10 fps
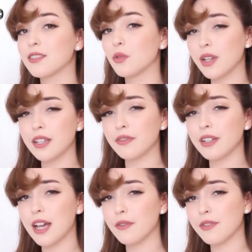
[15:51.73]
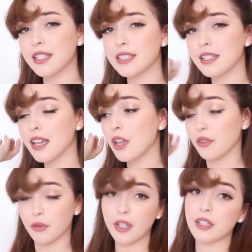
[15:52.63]
3 different outfits,
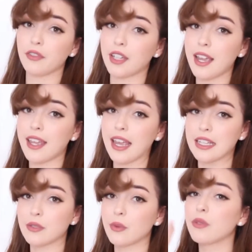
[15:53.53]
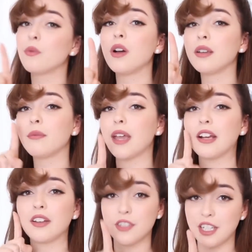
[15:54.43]
3 different decades with 1
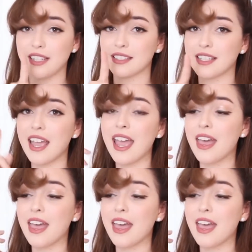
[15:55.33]
pair of jeans.